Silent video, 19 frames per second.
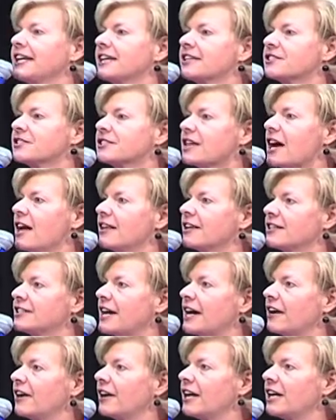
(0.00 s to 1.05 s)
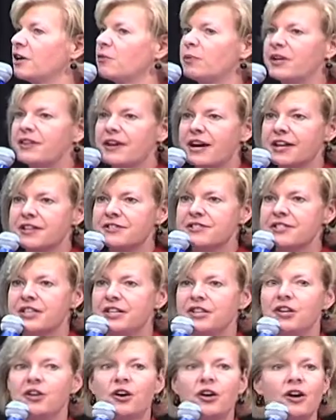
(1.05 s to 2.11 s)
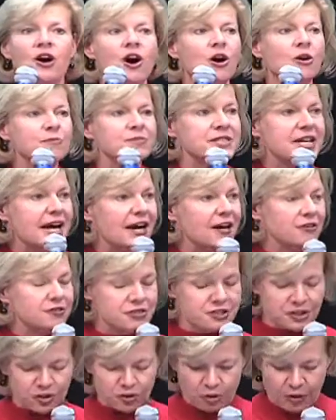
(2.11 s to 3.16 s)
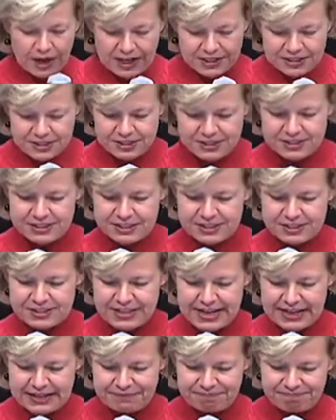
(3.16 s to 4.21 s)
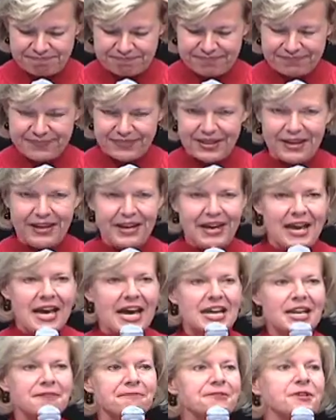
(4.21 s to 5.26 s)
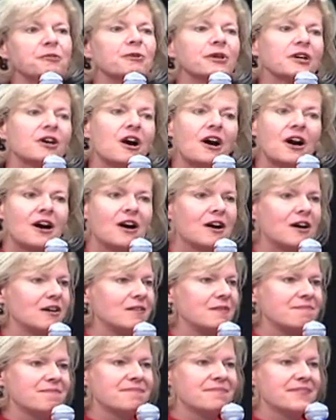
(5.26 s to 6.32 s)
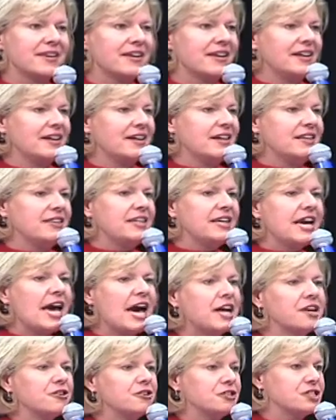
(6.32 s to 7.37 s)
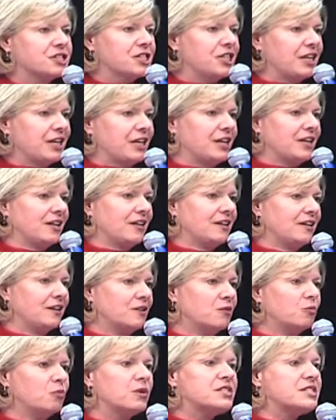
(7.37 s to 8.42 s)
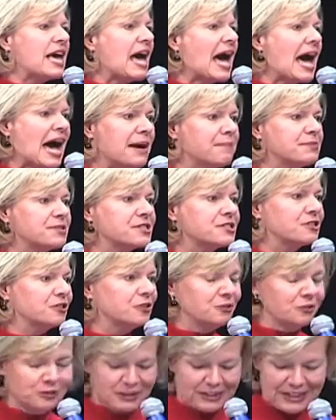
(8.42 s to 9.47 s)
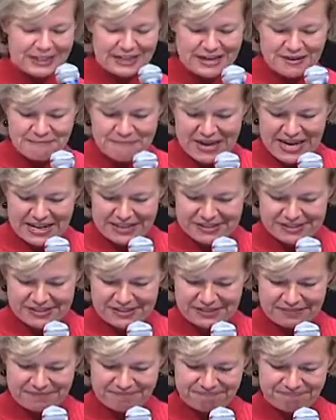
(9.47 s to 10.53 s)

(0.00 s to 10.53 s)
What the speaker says: in solidarity with us in your hometowns across this state. And if you recall, the energy was absolutely amazing.